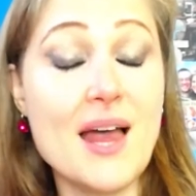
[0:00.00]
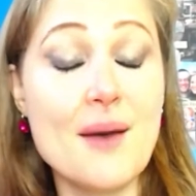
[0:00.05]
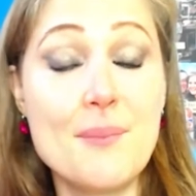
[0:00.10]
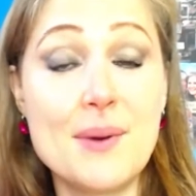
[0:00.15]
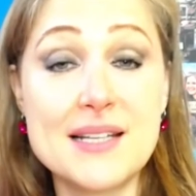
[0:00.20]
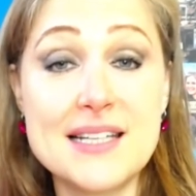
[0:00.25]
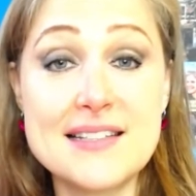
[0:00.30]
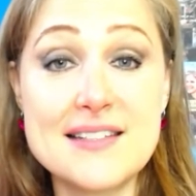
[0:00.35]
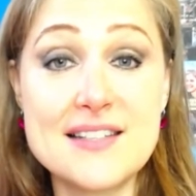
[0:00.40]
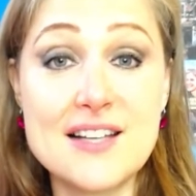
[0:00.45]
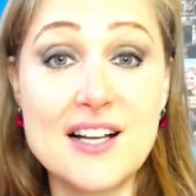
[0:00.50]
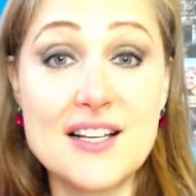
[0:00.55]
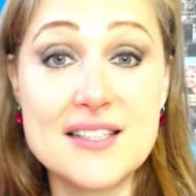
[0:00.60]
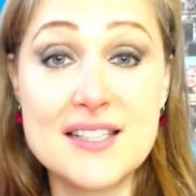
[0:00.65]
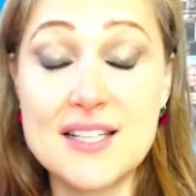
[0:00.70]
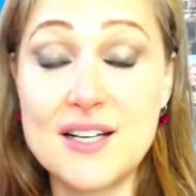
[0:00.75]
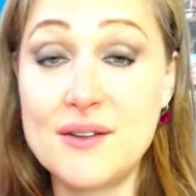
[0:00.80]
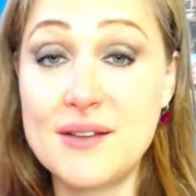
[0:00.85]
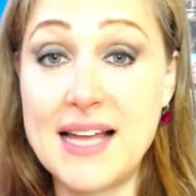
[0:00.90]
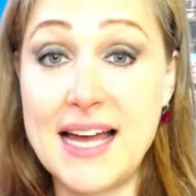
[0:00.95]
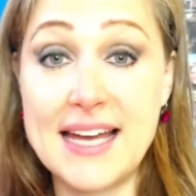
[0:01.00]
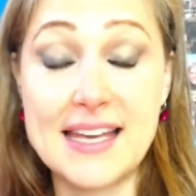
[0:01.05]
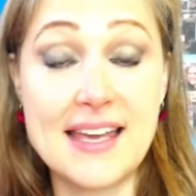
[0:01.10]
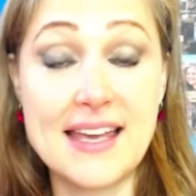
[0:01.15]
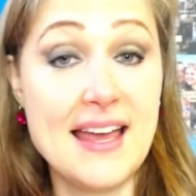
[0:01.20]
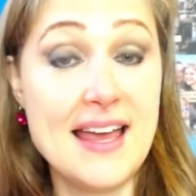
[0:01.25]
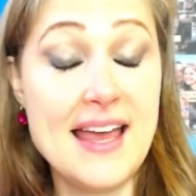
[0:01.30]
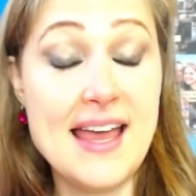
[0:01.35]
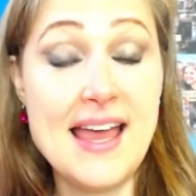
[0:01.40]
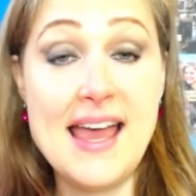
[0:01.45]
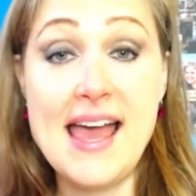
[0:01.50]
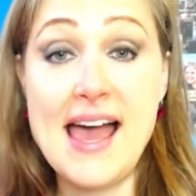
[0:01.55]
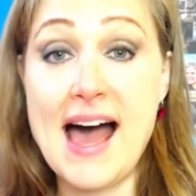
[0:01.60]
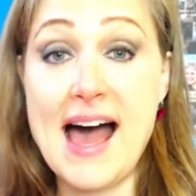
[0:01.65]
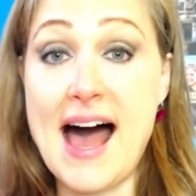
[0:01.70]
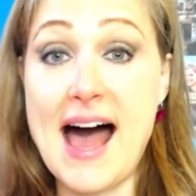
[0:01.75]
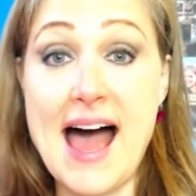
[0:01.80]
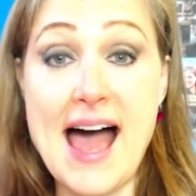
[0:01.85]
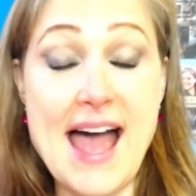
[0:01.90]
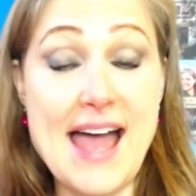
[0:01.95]
But it's also like,
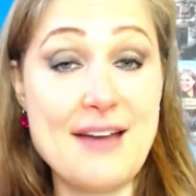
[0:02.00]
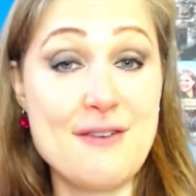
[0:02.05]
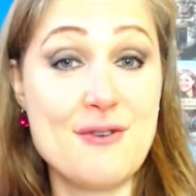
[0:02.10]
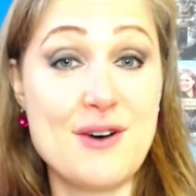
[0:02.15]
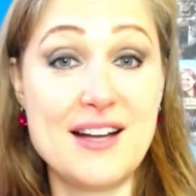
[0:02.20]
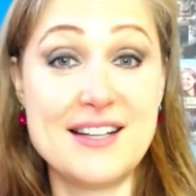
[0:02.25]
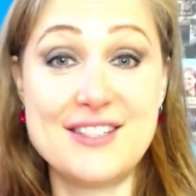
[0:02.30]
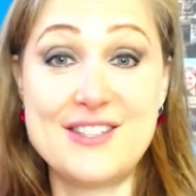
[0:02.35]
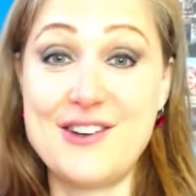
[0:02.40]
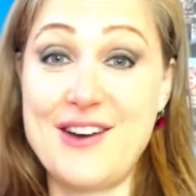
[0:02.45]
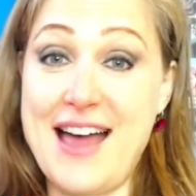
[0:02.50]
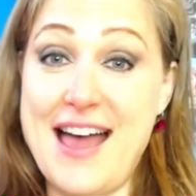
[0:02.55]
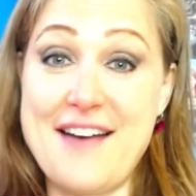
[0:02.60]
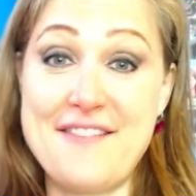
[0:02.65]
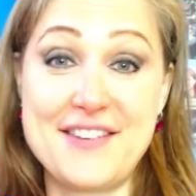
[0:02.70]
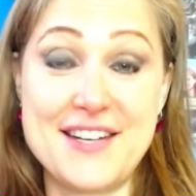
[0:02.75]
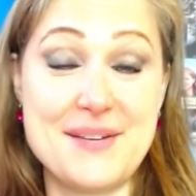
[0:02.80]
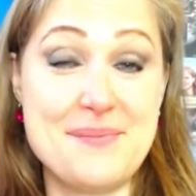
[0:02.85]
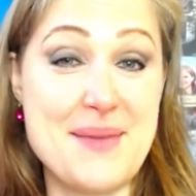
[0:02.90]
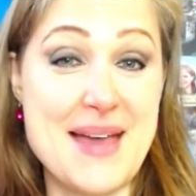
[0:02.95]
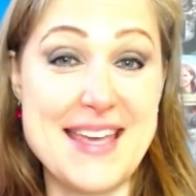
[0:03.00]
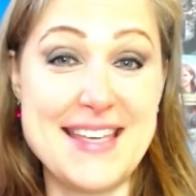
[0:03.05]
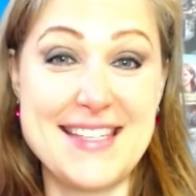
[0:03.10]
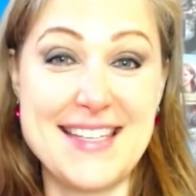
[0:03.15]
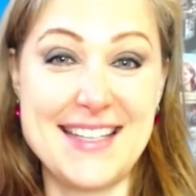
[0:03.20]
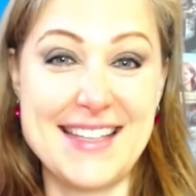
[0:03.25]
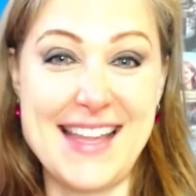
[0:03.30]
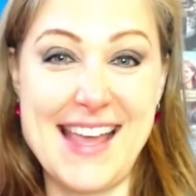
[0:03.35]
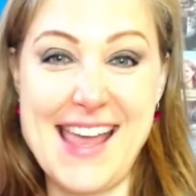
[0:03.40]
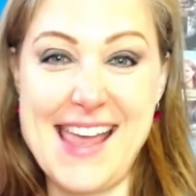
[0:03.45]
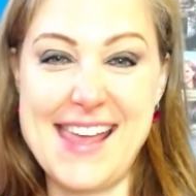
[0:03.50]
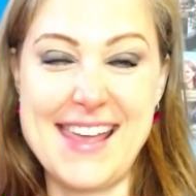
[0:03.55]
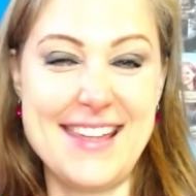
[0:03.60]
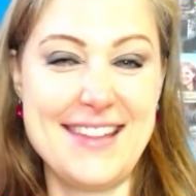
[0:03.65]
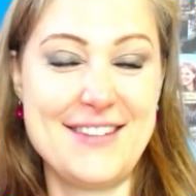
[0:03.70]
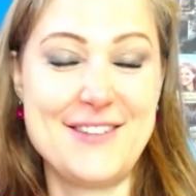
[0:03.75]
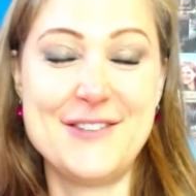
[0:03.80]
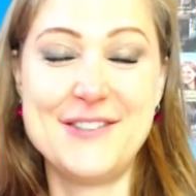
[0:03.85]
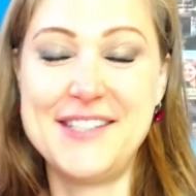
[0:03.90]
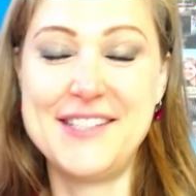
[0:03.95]
I want to have an amazing day.
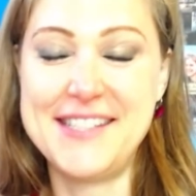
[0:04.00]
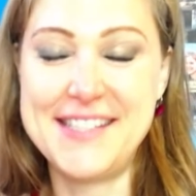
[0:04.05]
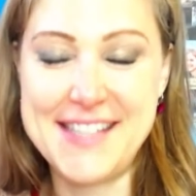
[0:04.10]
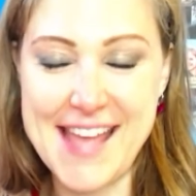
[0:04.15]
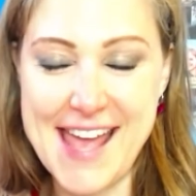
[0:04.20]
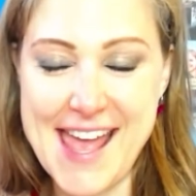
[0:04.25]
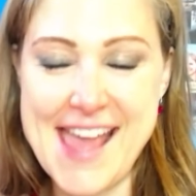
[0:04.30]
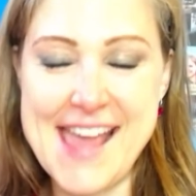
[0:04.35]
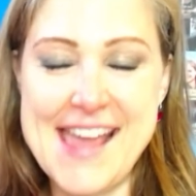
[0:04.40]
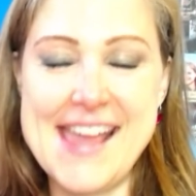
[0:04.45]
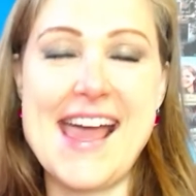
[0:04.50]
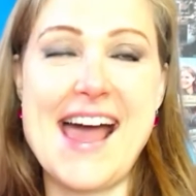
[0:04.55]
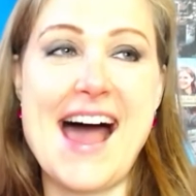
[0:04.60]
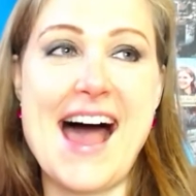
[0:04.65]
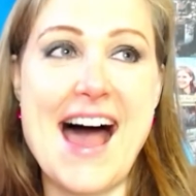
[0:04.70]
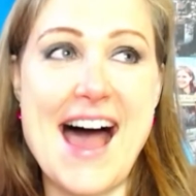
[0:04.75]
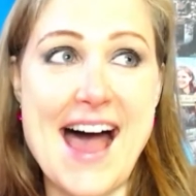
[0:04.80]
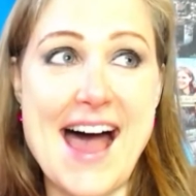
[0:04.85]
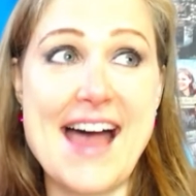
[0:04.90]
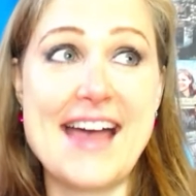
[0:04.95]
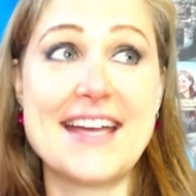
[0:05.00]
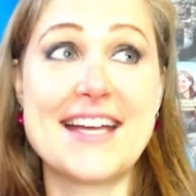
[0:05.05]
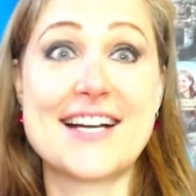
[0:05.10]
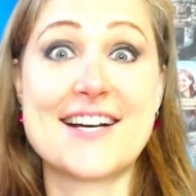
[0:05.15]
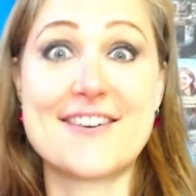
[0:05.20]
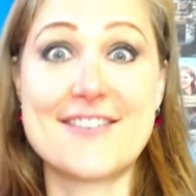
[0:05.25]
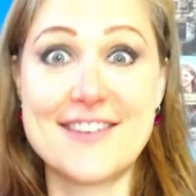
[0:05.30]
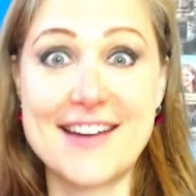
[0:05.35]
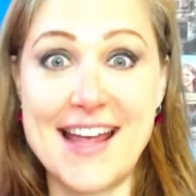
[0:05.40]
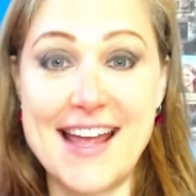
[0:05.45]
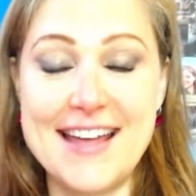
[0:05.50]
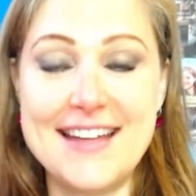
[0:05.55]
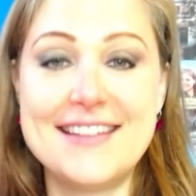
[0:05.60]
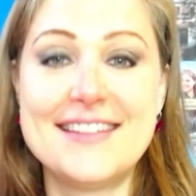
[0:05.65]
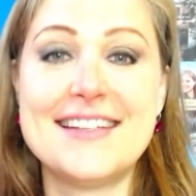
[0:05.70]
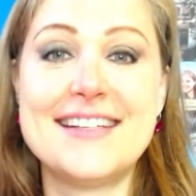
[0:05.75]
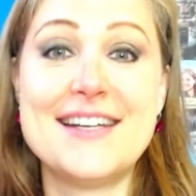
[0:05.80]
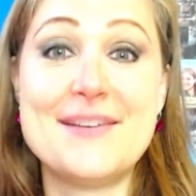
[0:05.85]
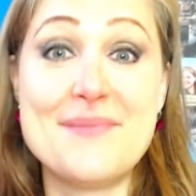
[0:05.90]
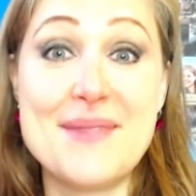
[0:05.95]
Today I
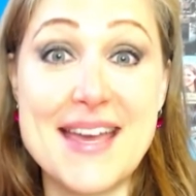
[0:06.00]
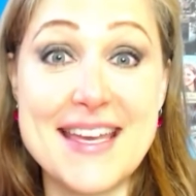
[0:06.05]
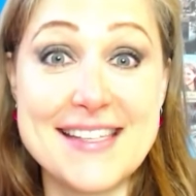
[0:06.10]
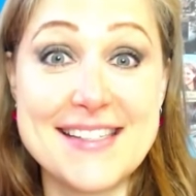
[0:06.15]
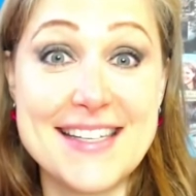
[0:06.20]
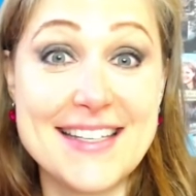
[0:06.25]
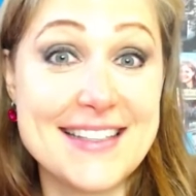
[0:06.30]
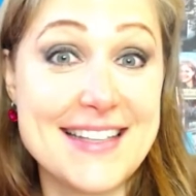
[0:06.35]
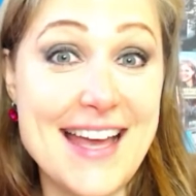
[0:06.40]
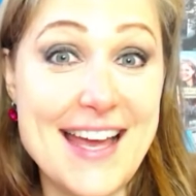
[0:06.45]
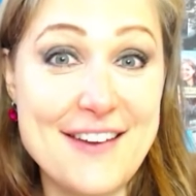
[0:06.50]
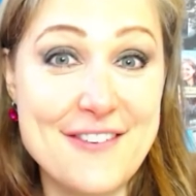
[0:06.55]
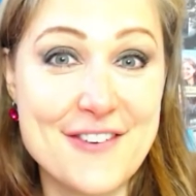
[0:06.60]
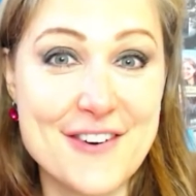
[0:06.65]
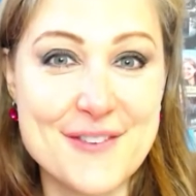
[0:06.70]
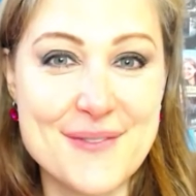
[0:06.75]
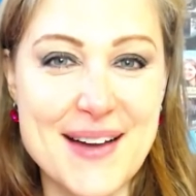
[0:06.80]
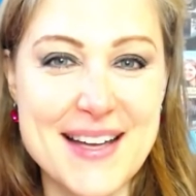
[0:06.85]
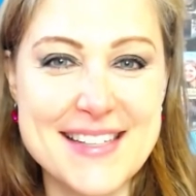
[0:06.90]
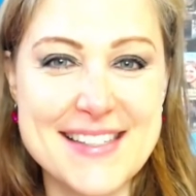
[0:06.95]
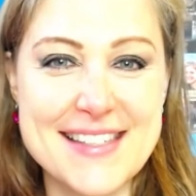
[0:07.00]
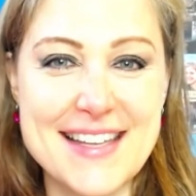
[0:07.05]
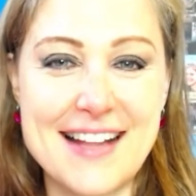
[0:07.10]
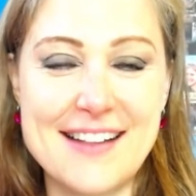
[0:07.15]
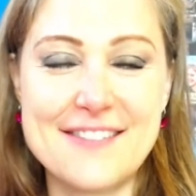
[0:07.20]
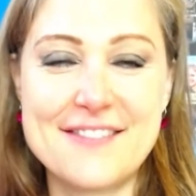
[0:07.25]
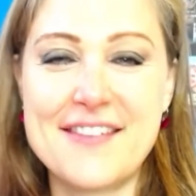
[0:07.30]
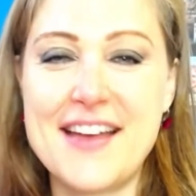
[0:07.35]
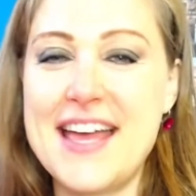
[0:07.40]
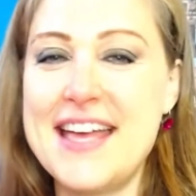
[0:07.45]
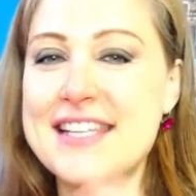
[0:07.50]
create an amazing day for myself.